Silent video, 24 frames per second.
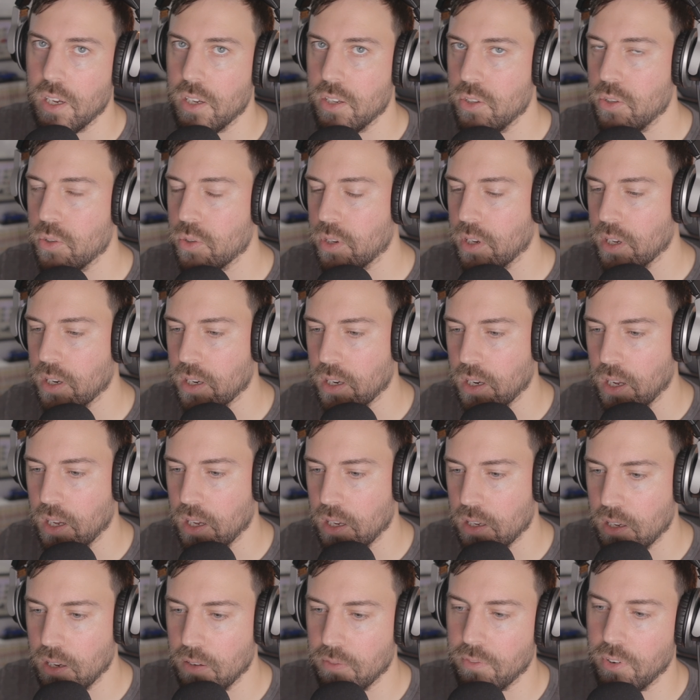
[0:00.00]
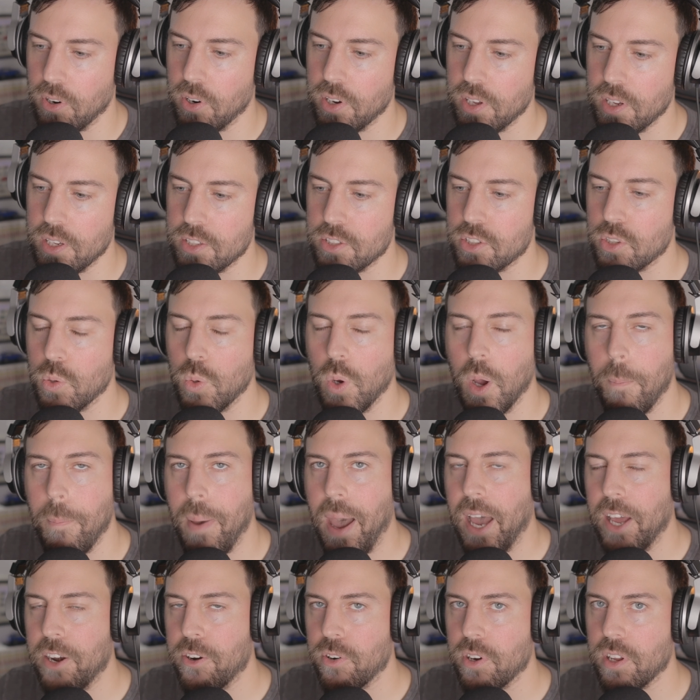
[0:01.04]
You can convert it into a
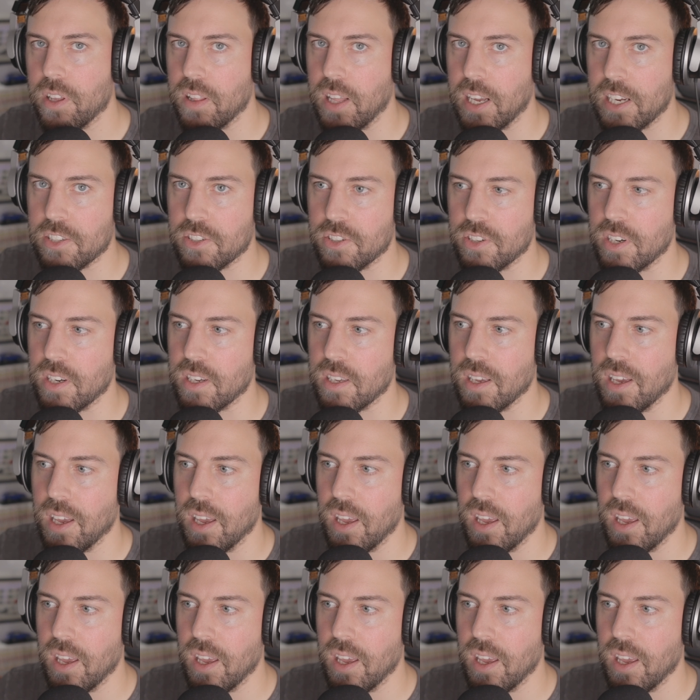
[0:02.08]
battery electric.